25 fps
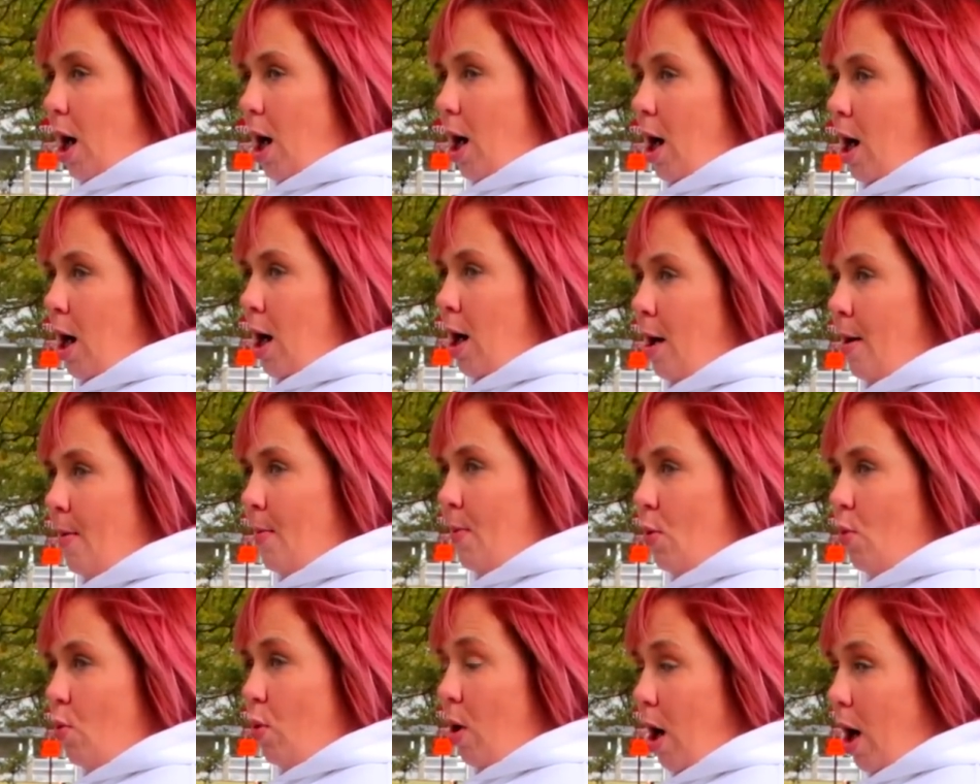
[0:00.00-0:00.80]

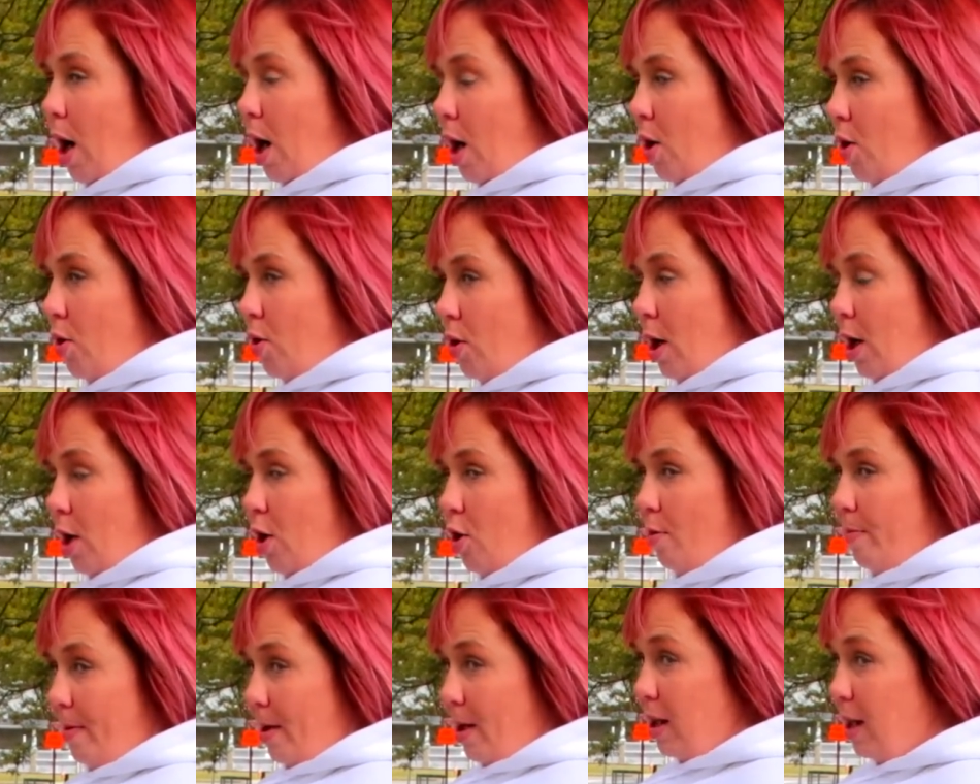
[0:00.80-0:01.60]
Um, well,
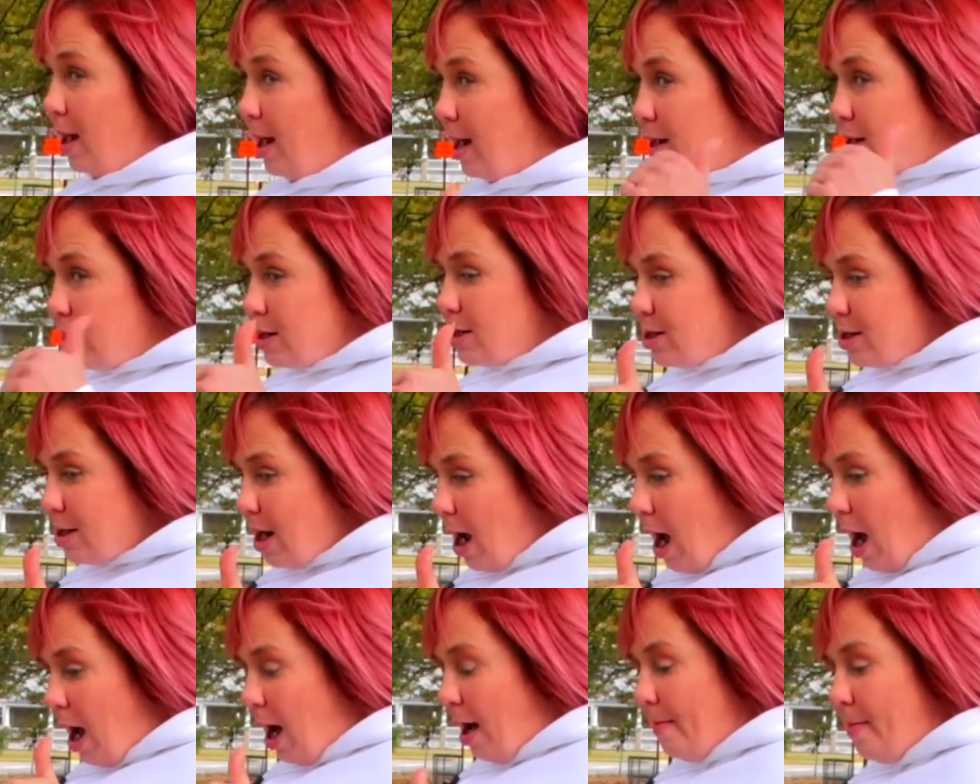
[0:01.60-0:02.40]
I hope I land this
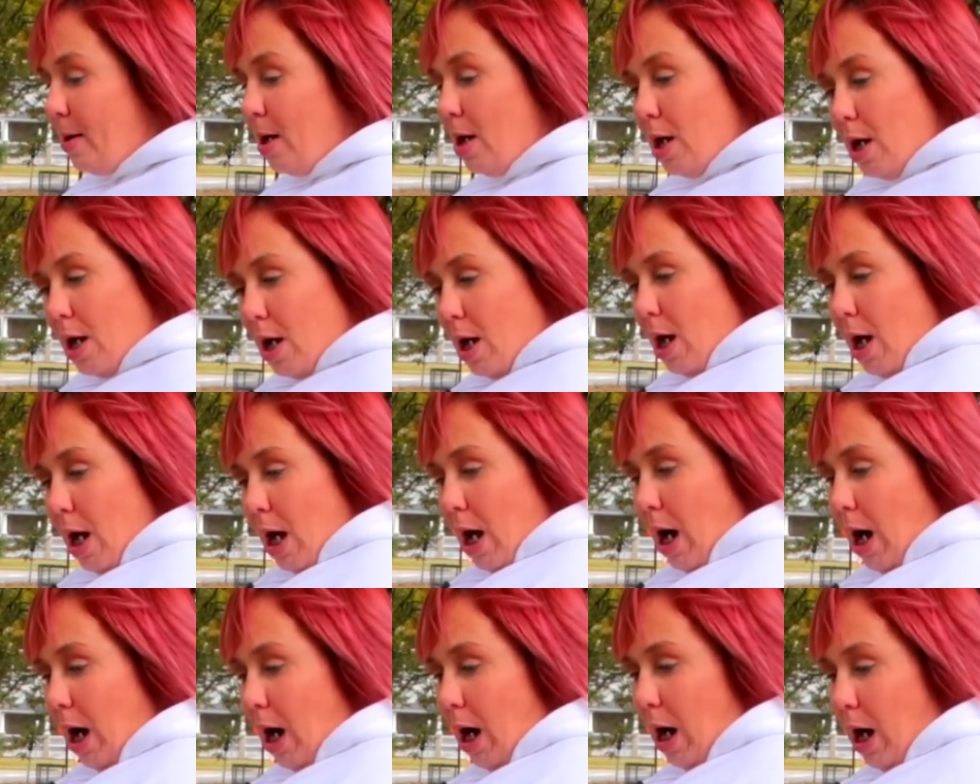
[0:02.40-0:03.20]
job.
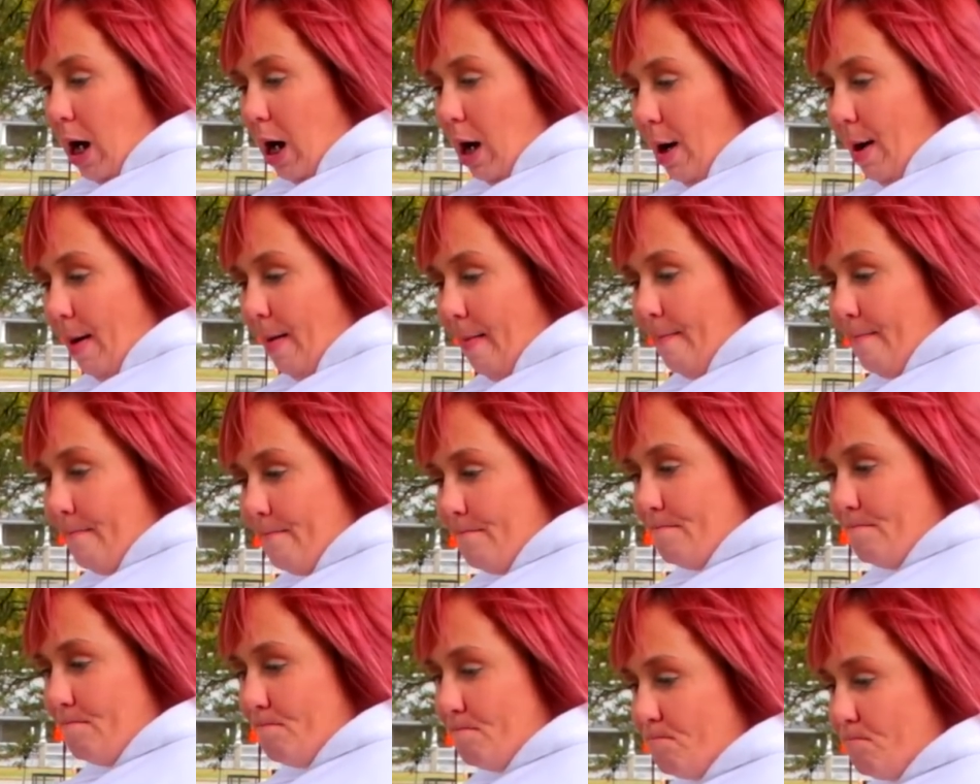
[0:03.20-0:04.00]

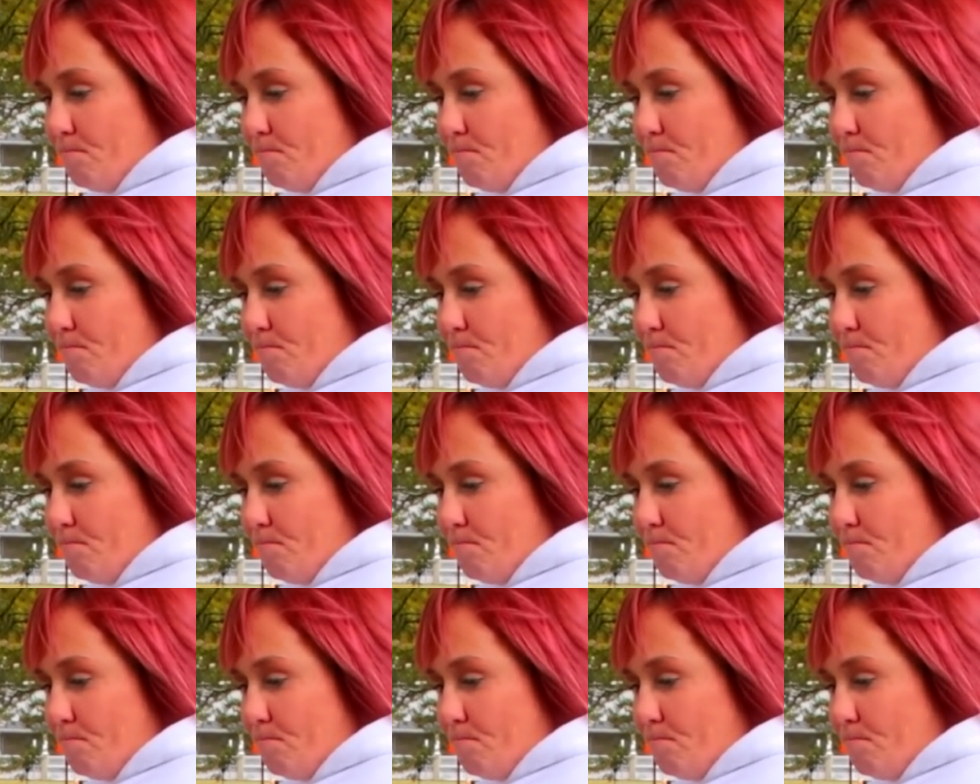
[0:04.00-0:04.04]
Um,